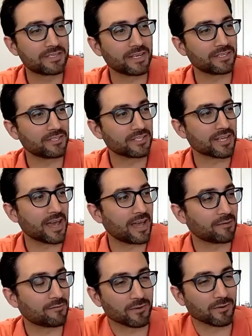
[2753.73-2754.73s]
sit and just
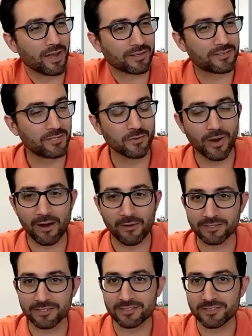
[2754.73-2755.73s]
hang for like two
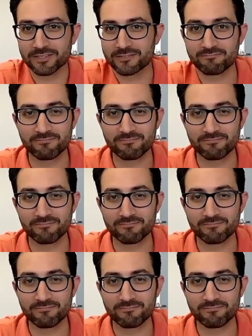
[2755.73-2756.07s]
hours and just.